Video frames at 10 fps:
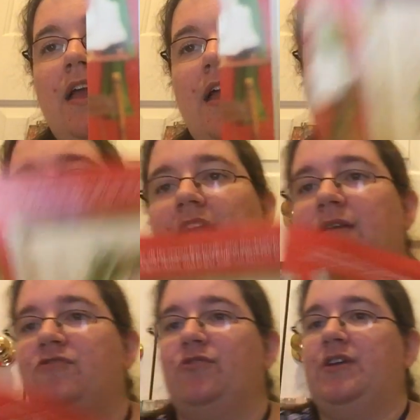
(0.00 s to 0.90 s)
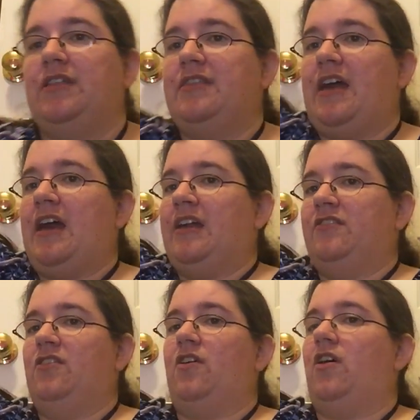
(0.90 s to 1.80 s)
And I am doing
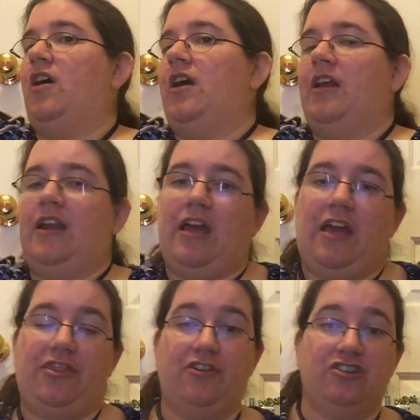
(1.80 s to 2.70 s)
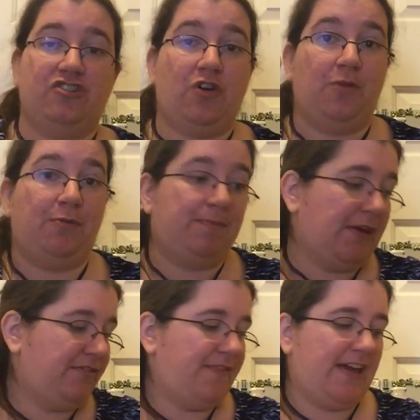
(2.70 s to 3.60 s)
that on a 32 Opal
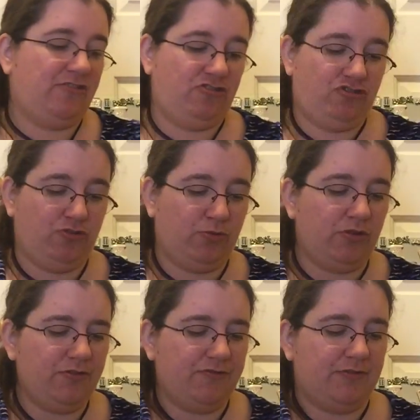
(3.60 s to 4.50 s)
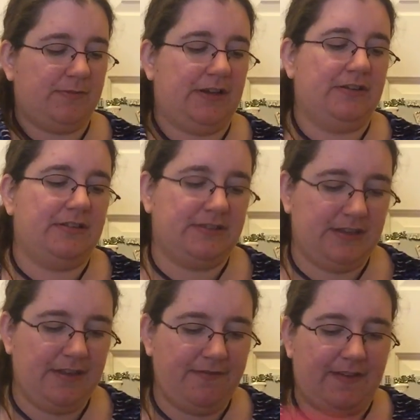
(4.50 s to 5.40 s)
Belfast Jewel from Under the
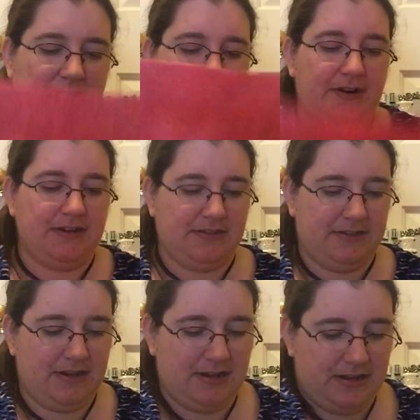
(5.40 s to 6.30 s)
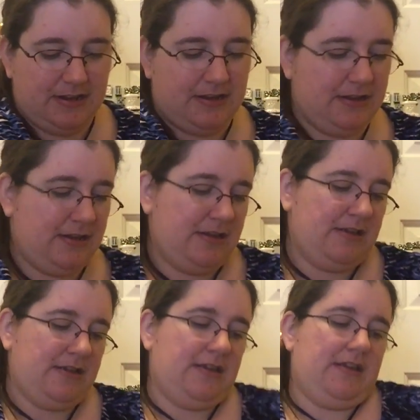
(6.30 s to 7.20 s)
Sea Fabrics.
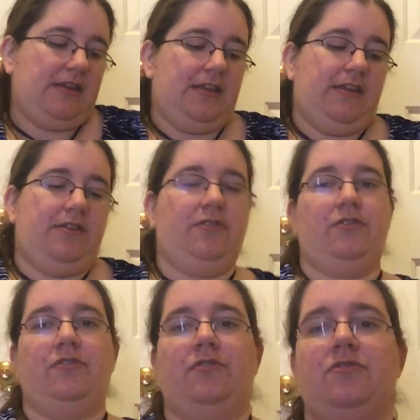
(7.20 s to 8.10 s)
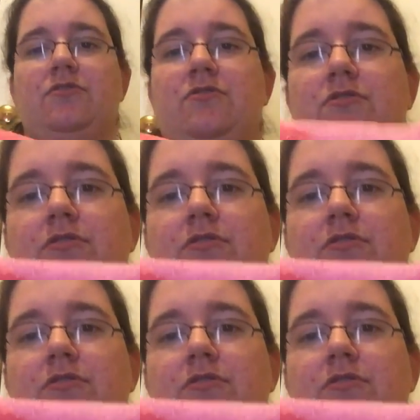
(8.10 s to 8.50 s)
And here